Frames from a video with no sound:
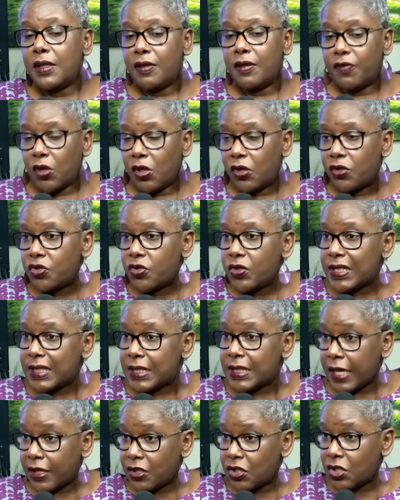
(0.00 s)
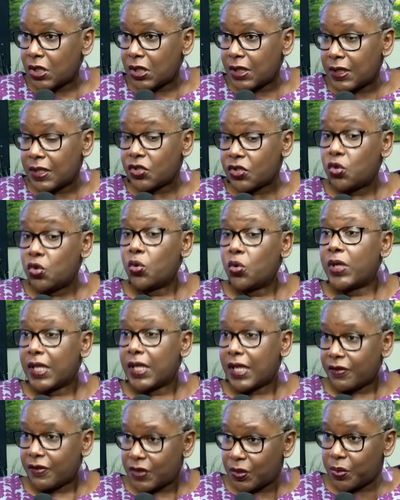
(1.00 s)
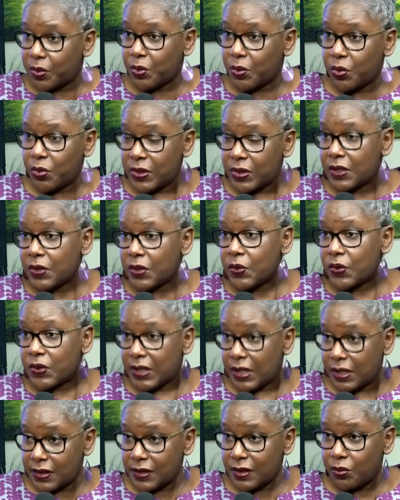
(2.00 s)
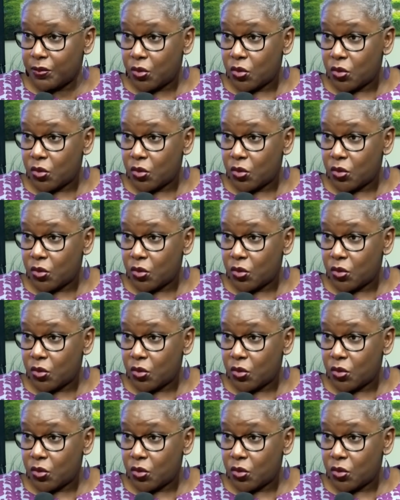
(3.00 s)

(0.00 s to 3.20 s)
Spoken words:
the voluntary sector that's looking after people with sickle cell is